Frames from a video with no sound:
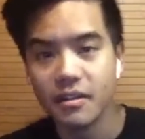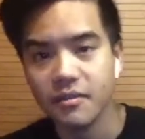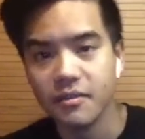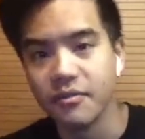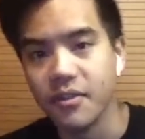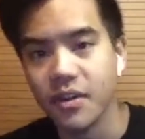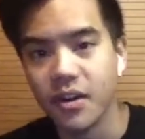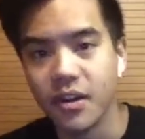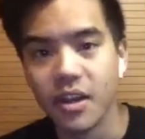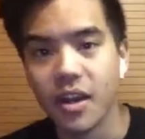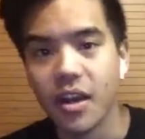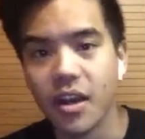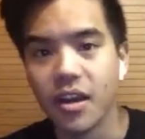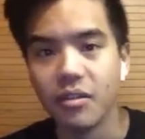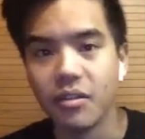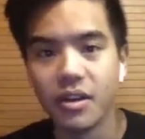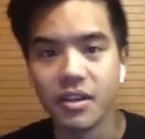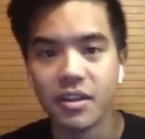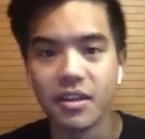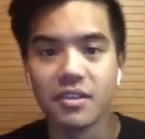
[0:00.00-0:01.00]
very high
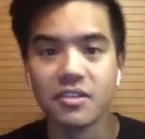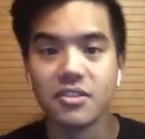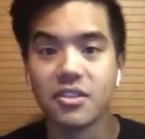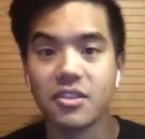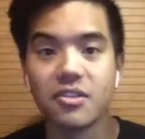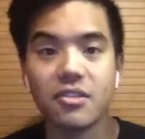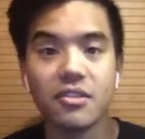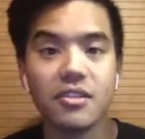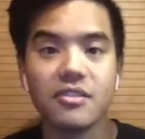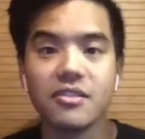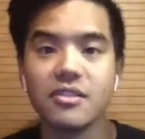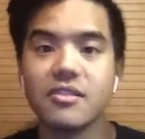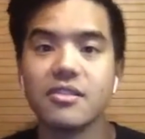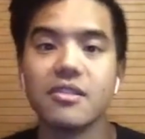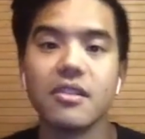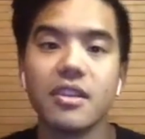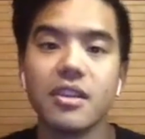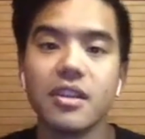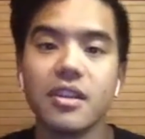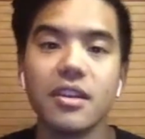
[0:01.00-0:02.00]
ranking securities
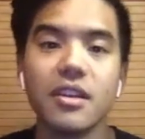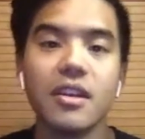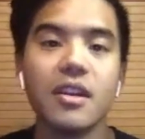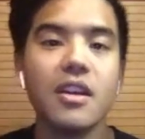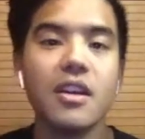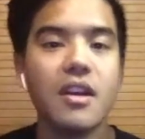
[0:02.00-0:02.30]
attorney,